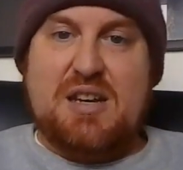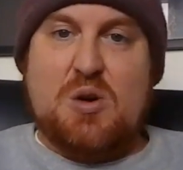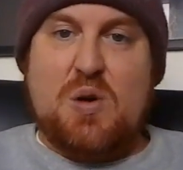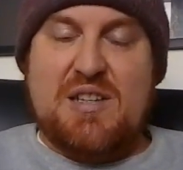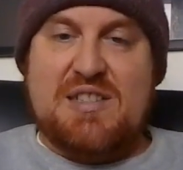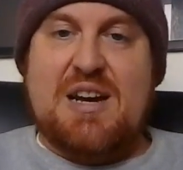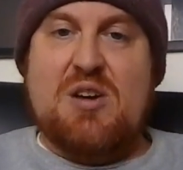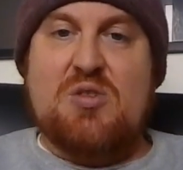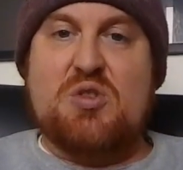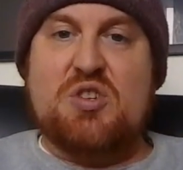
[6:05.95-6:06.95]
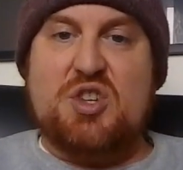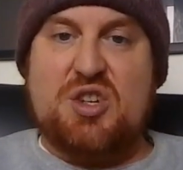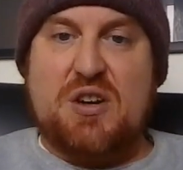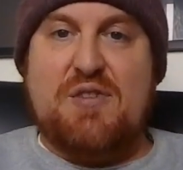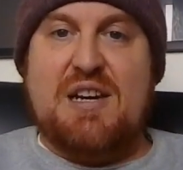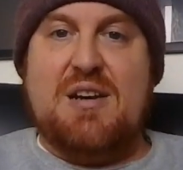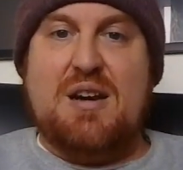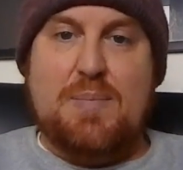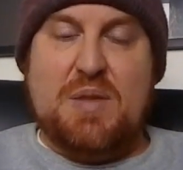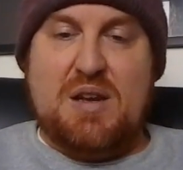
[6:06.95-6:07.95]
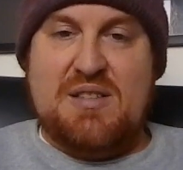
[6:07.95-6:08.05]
Gitcoin is now shifting um,